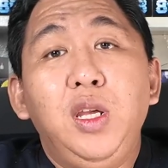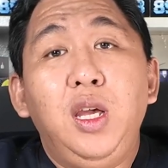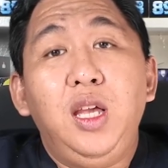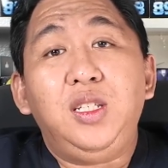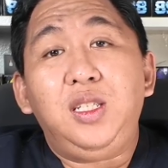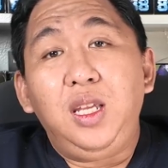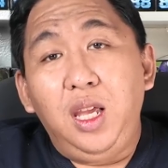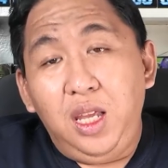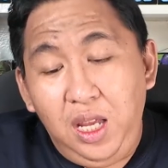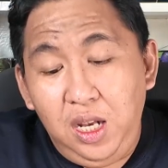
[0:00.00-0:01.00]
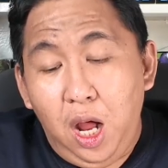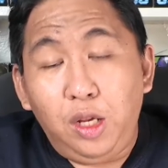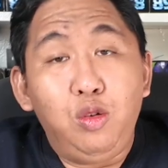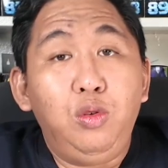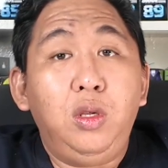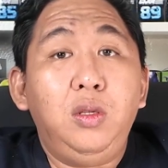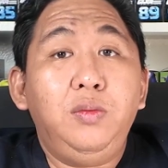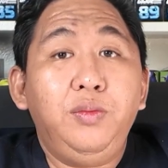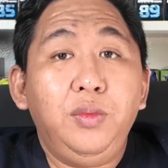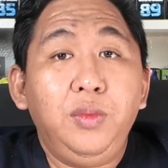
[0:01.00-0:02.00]
Is he not cool?
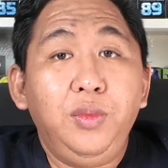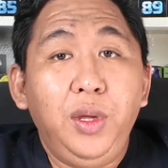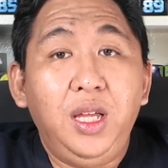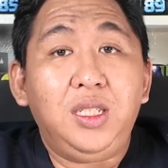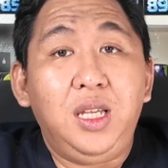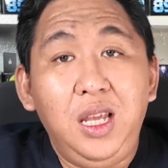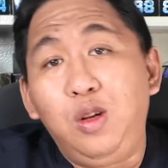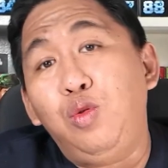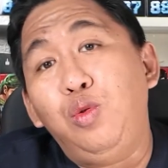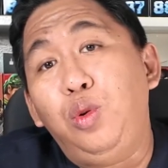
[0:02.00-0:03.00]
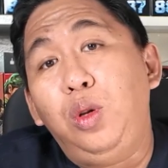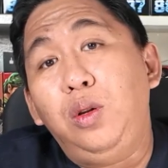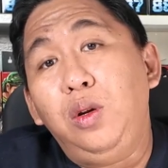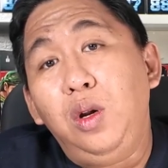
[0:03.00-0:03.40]
Is he cool?